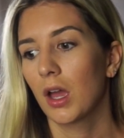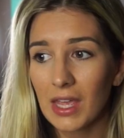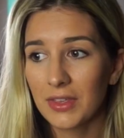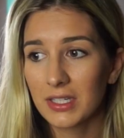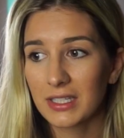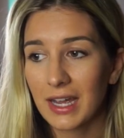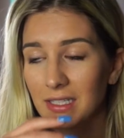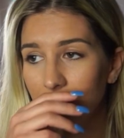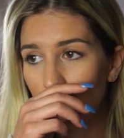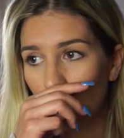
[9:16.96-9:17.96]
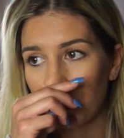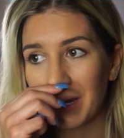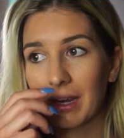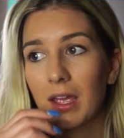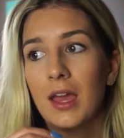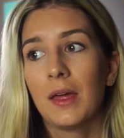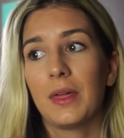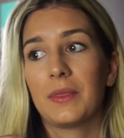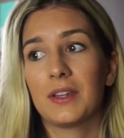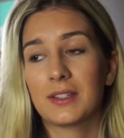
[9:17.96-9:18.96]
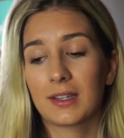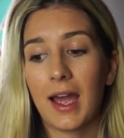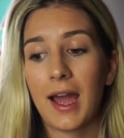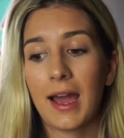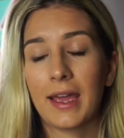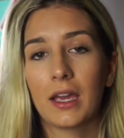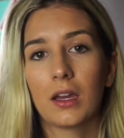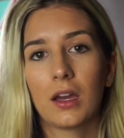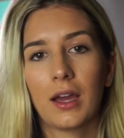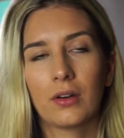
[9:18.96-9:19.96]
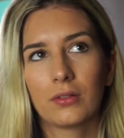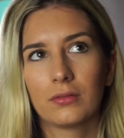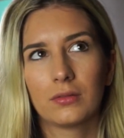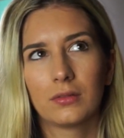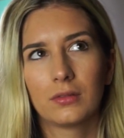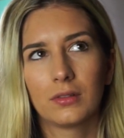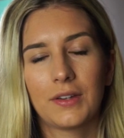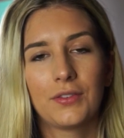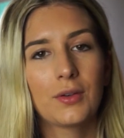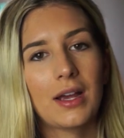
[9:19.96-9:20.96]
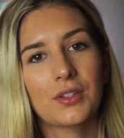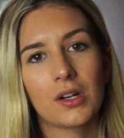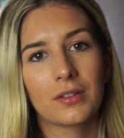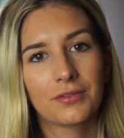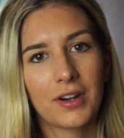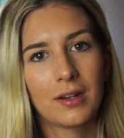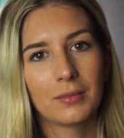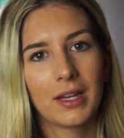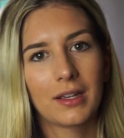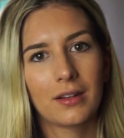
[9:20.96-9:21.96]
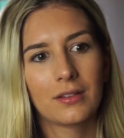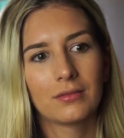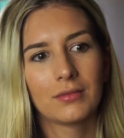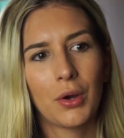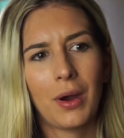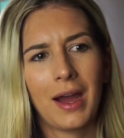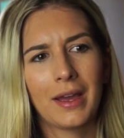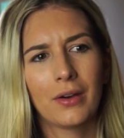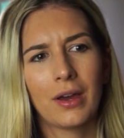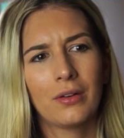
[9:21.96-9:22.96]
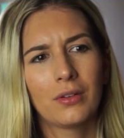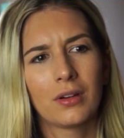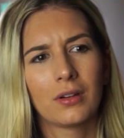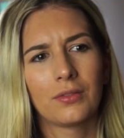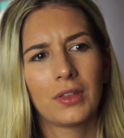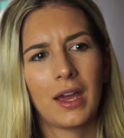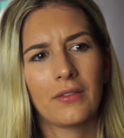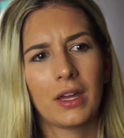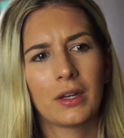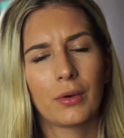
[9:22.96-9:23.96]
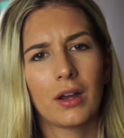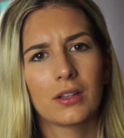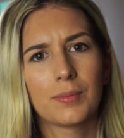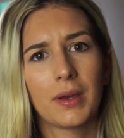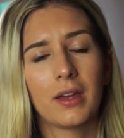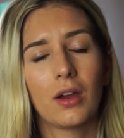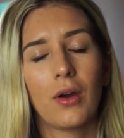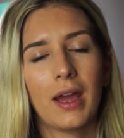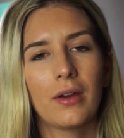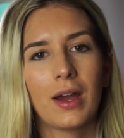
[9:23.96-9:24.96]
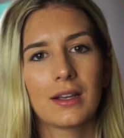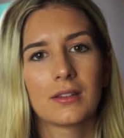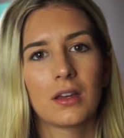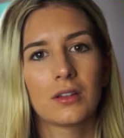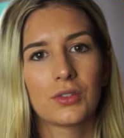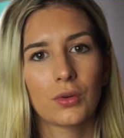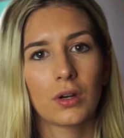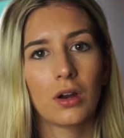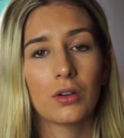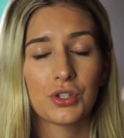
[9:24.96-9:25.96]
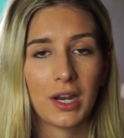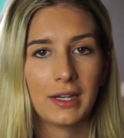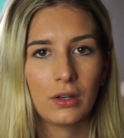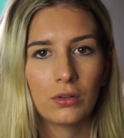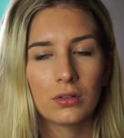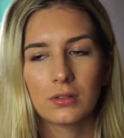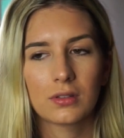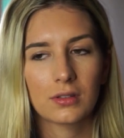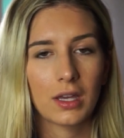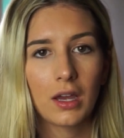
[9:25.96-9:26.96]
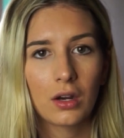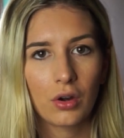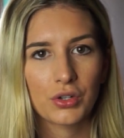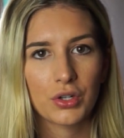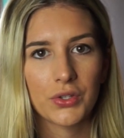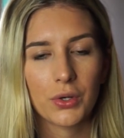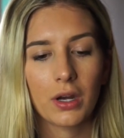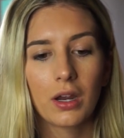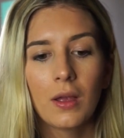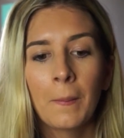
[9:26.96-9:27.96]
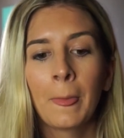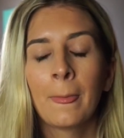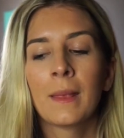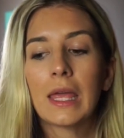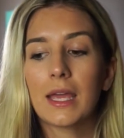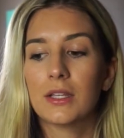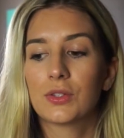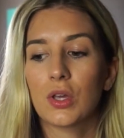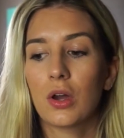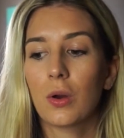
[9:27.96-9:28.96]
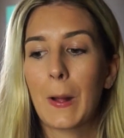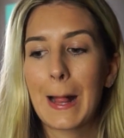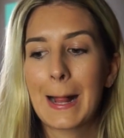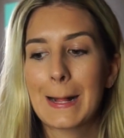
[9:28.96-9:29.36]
the detective told me that this guy, if you guys aren't from like Ohio, I don't know if they have it anywhere else, but Ohio has a store called Giant Eagle. It's like a grocery store. And so